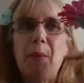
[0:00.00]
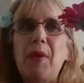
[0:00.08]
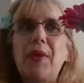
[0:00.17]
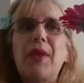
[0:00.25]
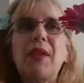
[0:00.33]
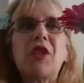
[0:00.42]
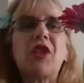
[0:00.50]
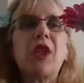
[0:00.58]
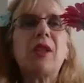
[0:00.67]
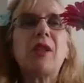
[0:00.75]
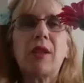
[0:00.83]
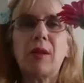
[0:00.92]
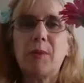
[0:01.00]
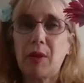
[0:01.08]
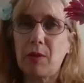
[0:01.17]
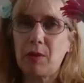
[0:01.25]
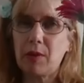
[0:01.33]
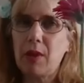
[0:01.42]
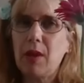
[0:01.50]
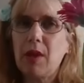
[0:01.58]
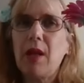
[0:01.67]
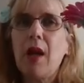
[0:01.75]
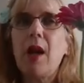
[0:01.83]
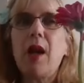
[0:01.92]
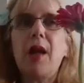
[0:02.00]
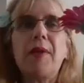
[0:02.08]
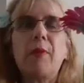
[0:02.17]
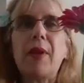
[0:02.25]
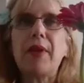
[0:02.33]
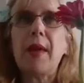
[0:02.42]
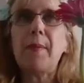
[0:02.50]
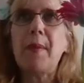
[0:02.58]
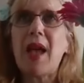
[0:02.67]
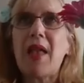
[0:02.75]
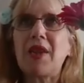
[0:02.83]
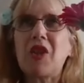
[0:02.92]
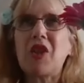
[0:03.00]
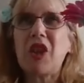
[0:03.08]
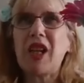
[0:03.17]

but this gentleman uh, when they met,